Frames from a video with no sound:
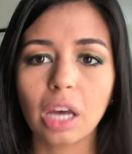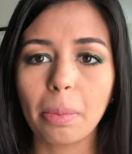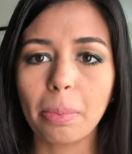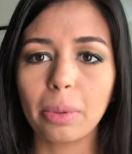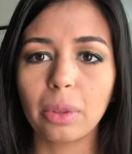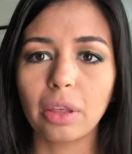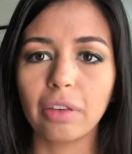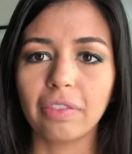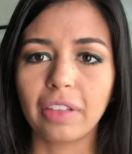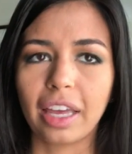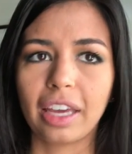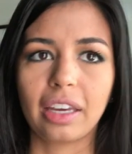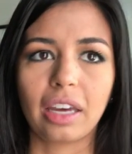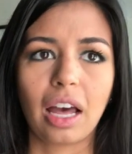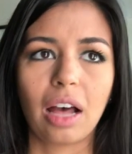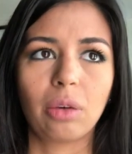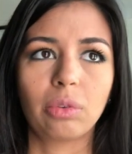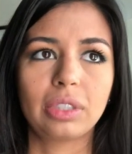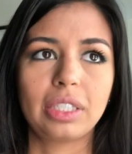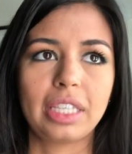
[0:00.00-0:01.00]
couple of
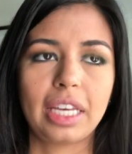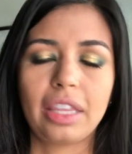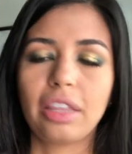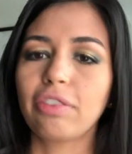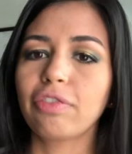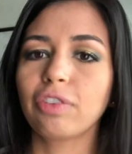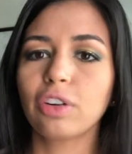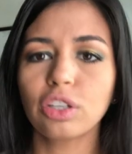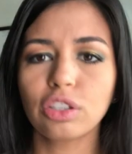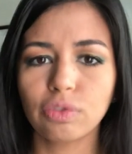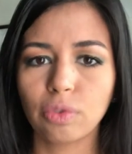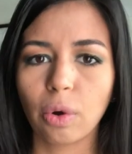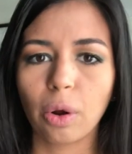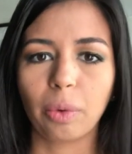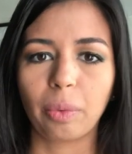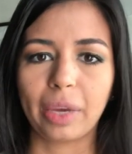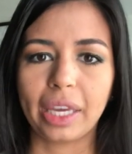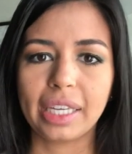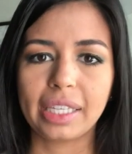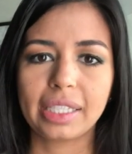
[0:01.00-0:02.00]
I would say the first
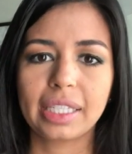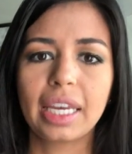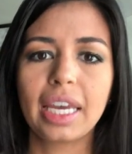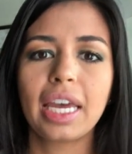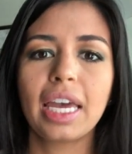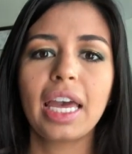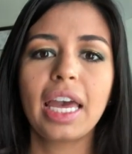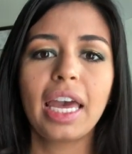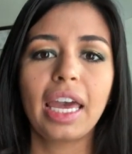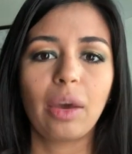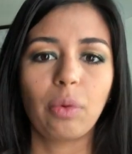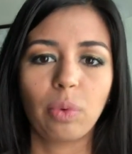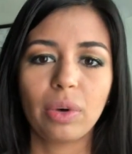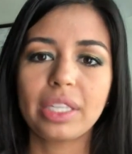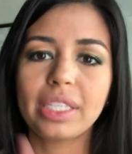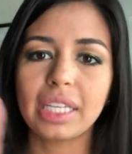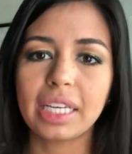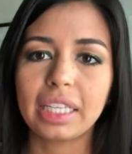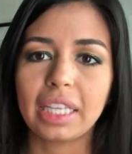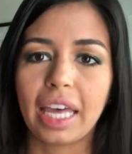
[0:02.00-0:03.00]
4 weeks, it
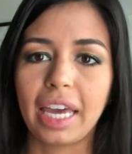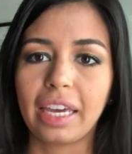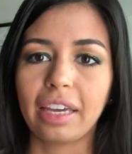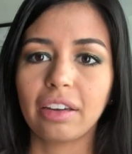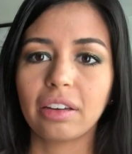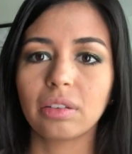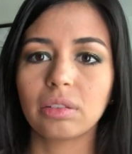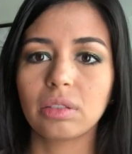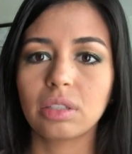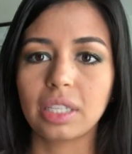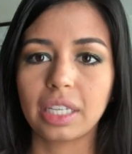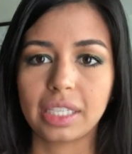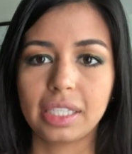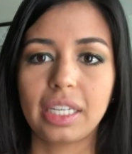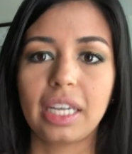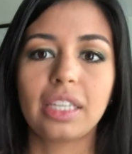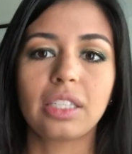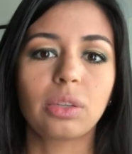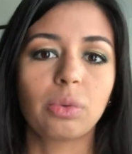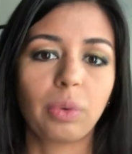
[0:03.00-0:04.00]
wasn't like 6
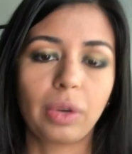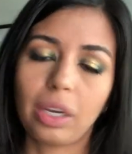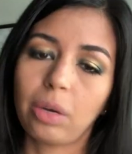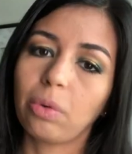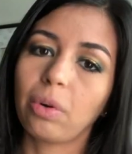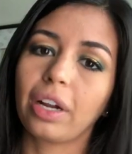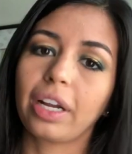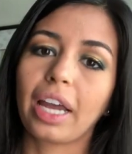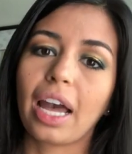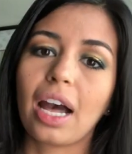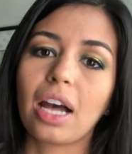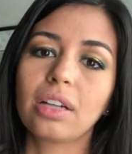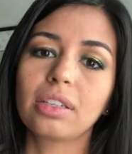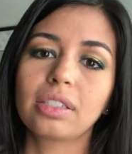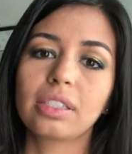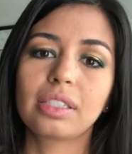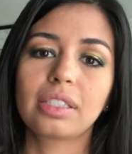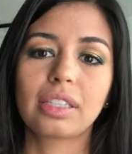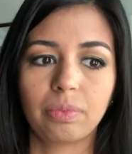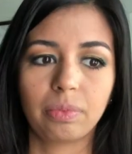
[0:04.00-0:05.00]
days a week
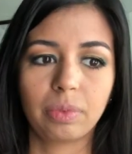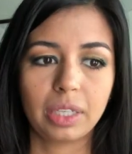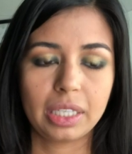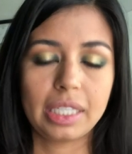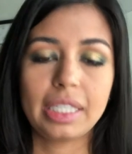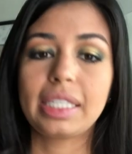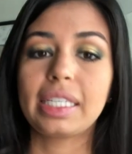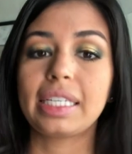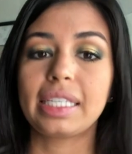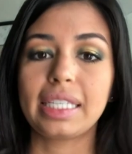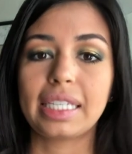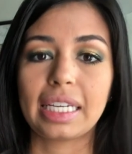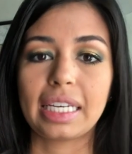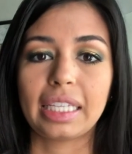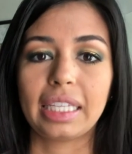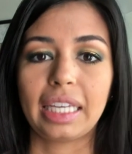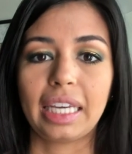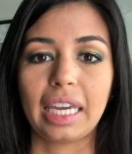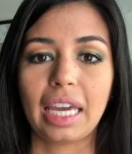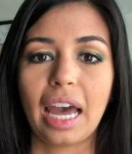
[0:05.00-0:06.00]
workouts
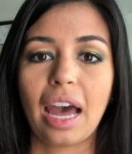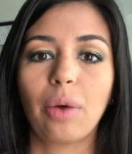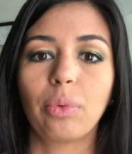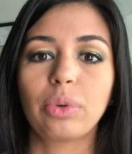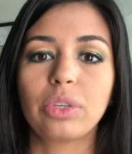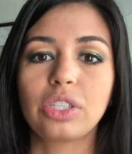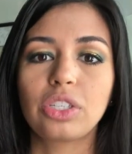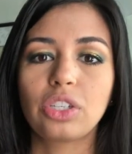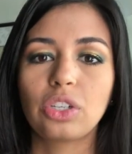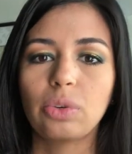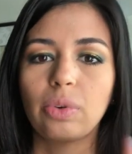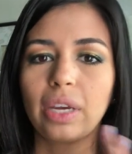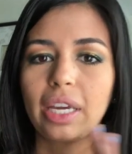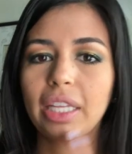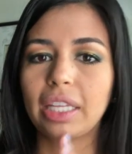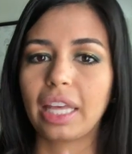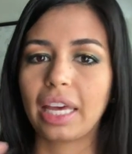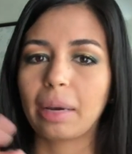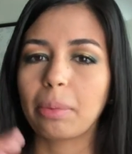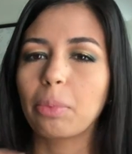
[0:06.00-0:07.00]
consistently. I was
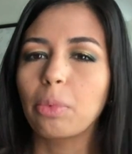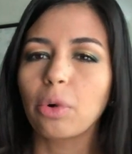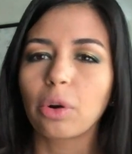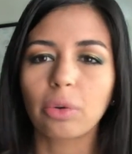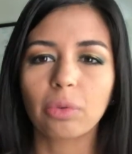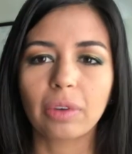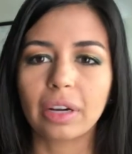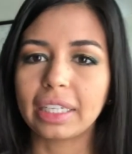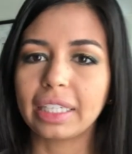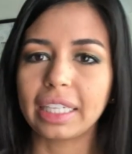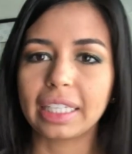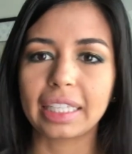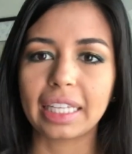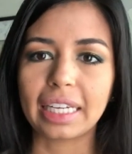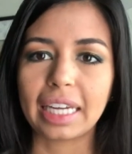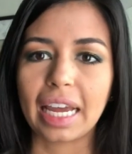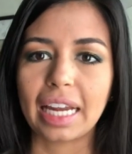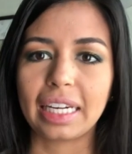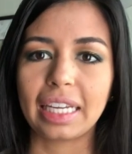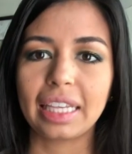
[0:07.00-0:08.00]
doing like more running
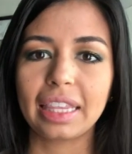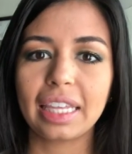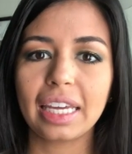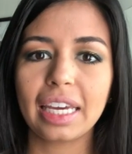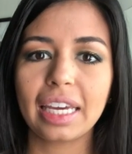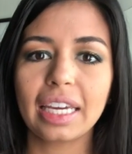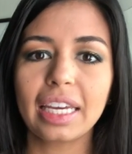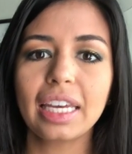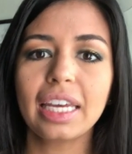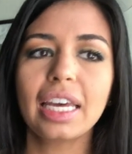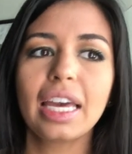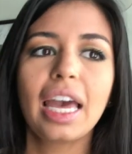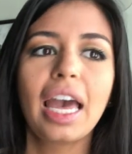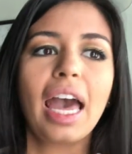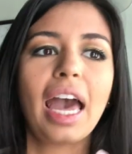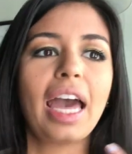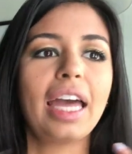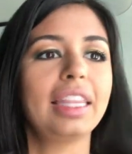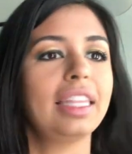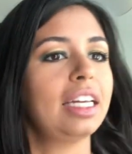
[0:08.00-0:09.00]
than anything.
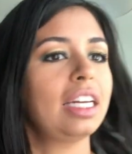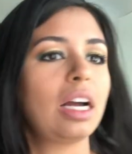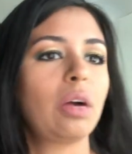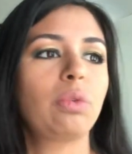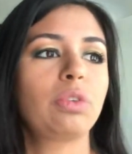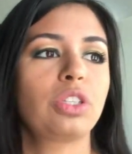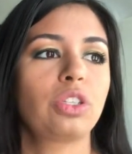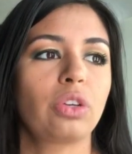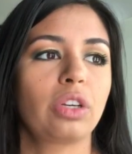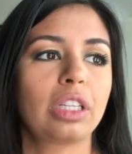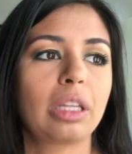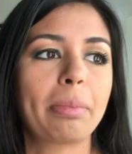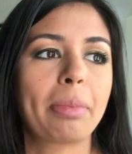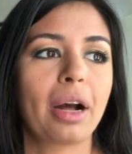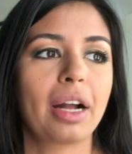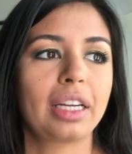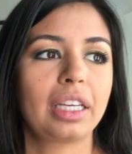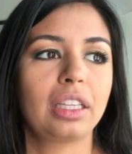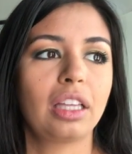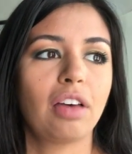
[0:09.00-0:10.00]
And then I was doing the
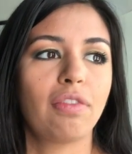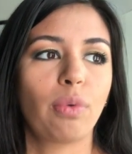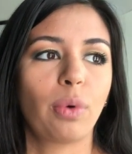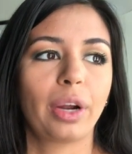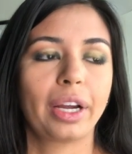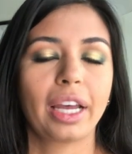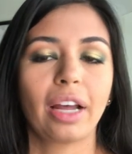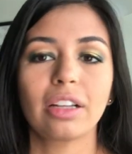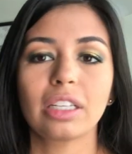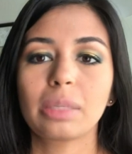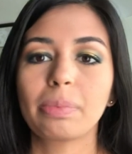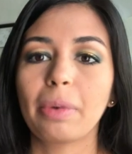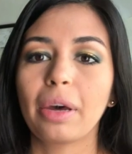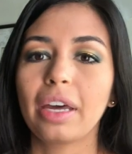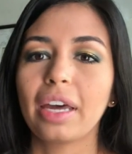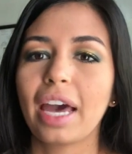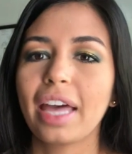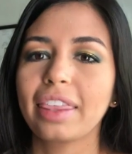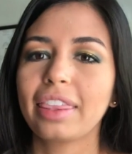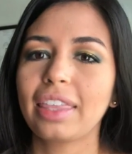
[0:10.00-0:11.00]
Body Love workouts.
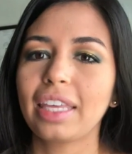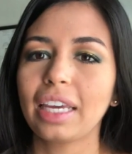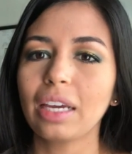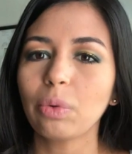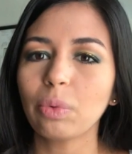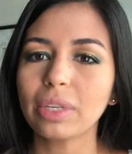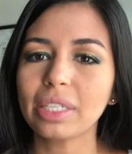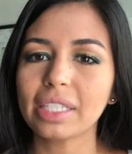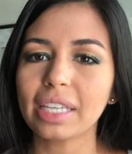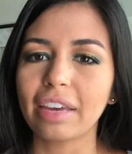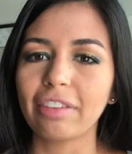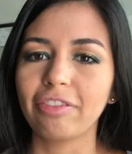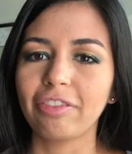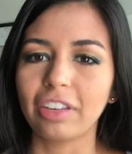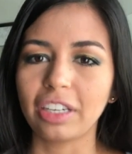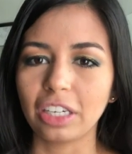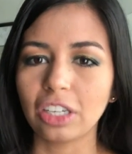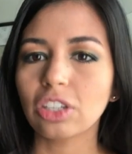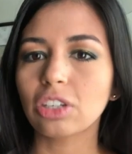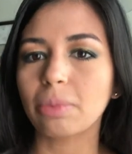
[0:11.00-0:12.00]
But I think once I
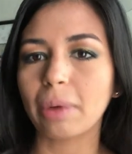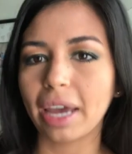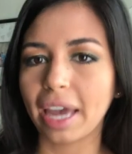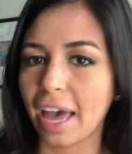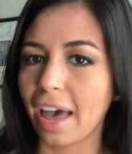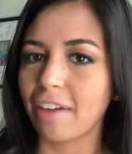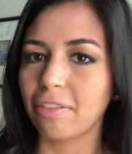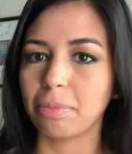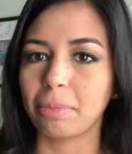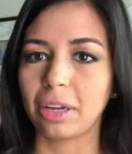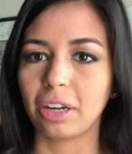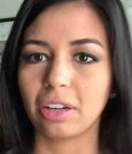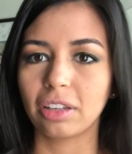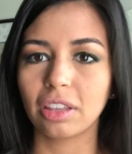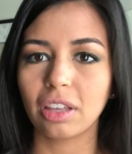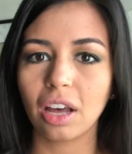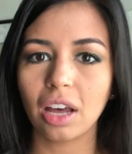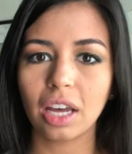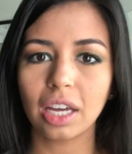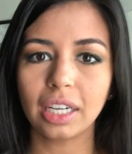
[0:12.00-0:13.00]
finished my half
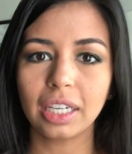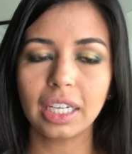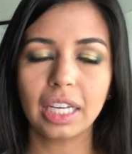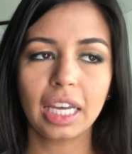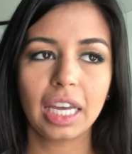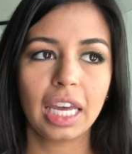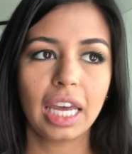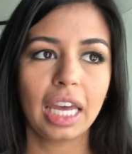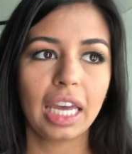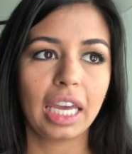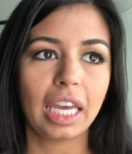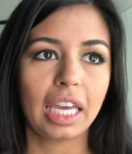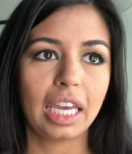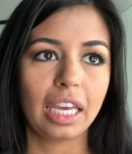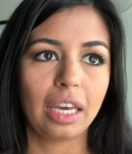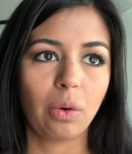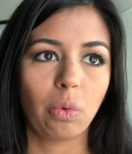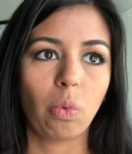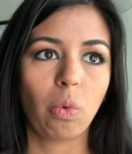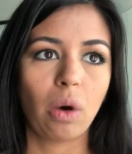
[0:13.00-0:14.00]
marathon,
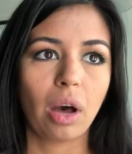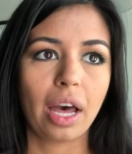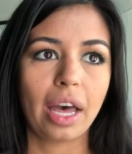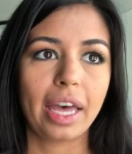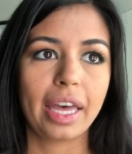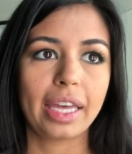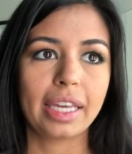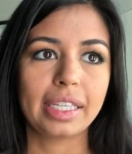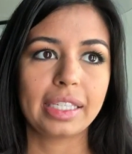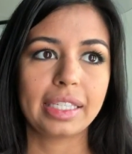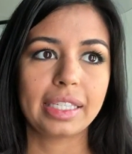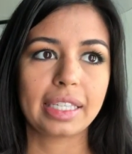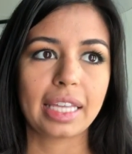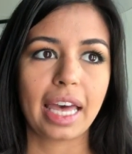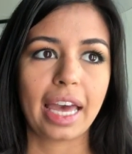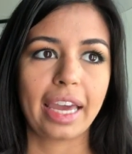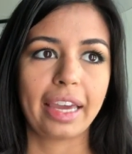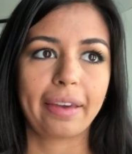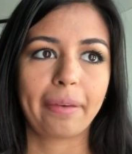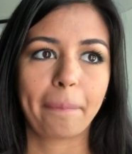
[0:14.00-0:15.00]
it was
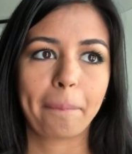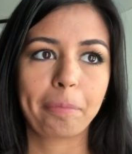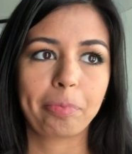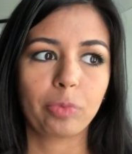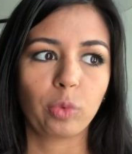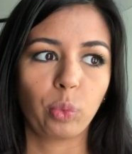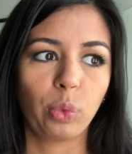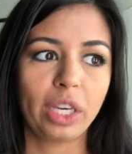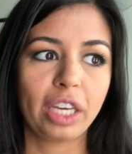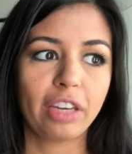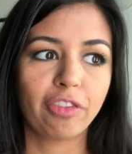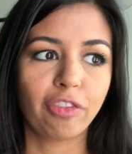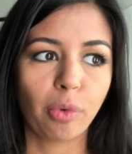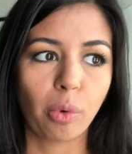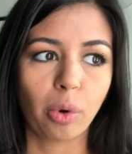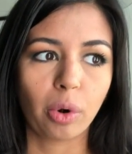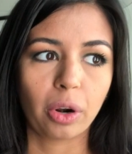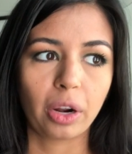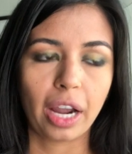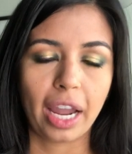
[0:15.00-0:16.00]
like week
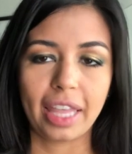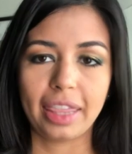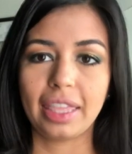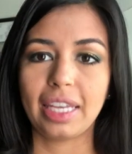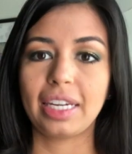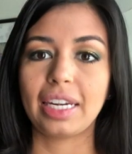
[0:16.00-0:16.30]
4, and